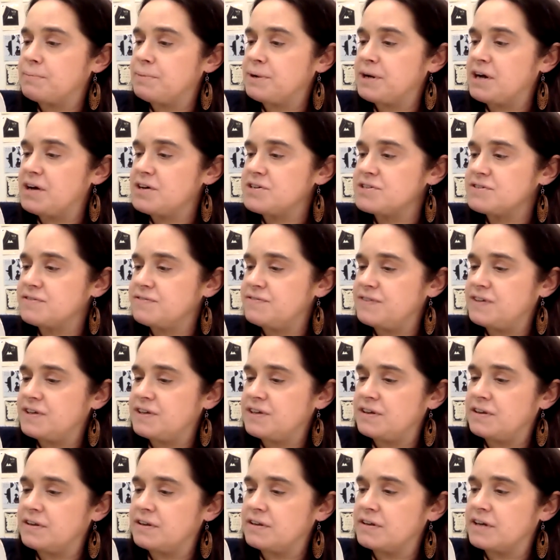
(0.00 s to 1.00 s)
but also
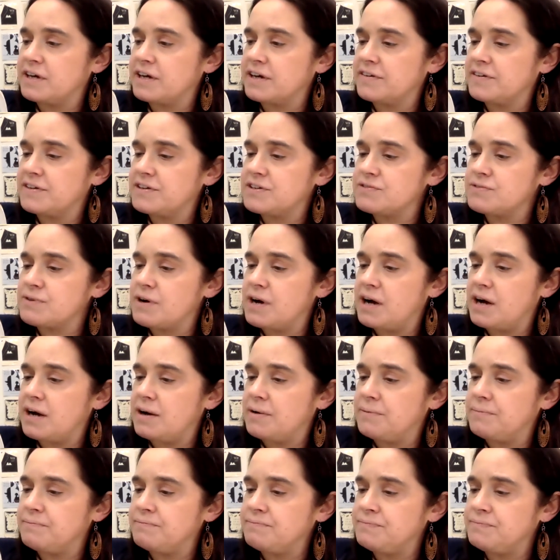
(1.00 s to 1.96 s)
feeling the luck of the draw.